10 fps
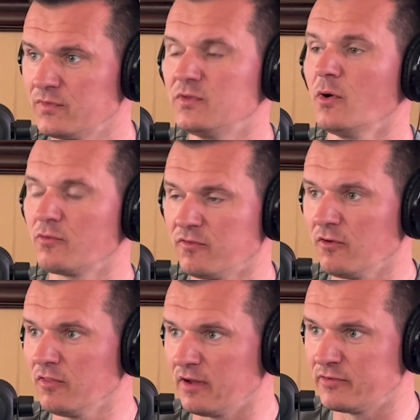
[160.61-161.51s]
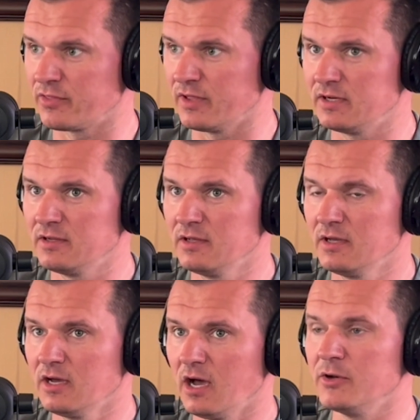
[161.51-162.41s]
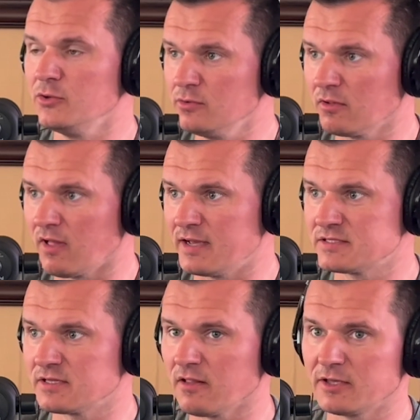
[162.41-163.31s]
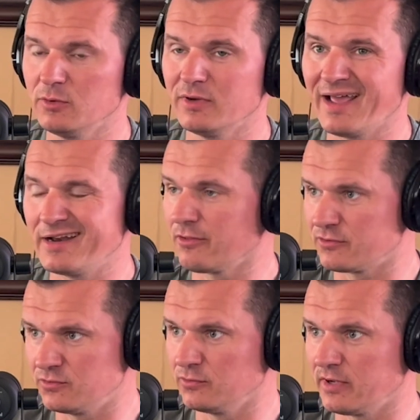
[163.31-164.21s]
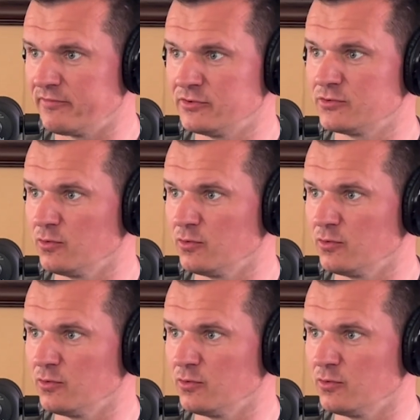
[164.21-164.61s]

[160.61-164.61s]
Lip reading: Don't fall in love with it, but utilize it like you would any of the tool you have in your